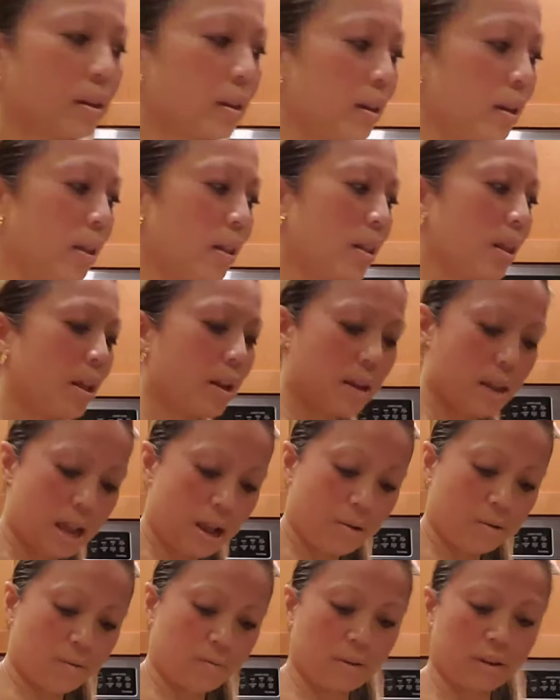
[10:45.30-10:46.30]
And then
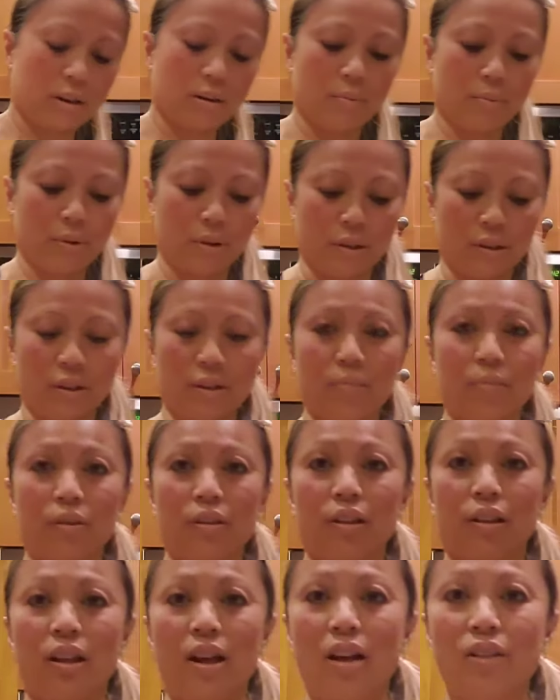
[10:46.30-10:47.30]
now I'm going to put some
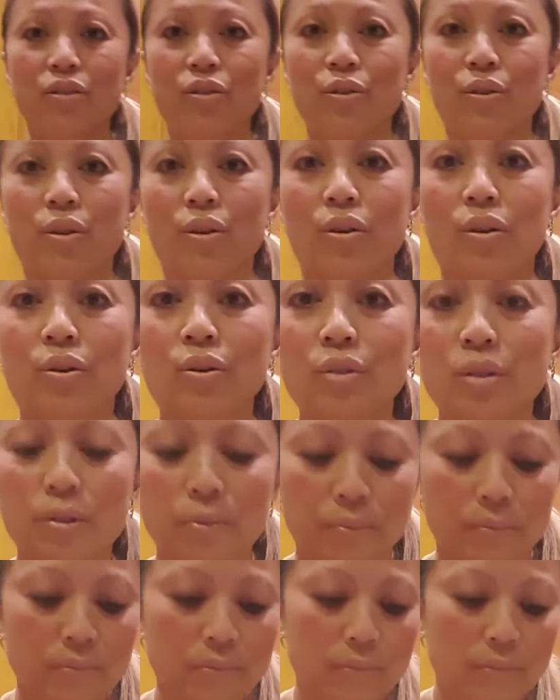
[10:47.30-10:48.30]
cilantro
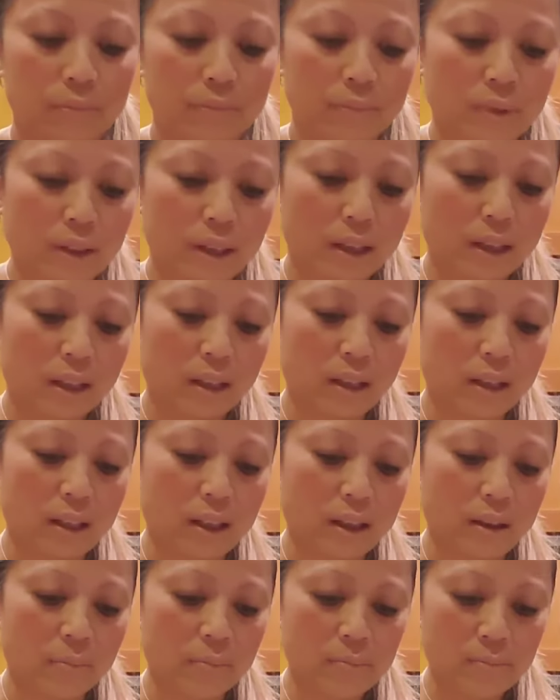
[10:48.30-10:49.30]
in
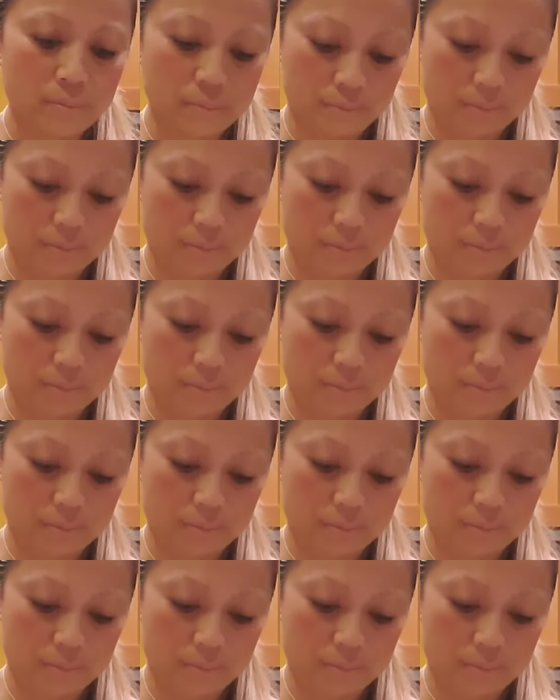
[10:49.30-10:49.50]
them.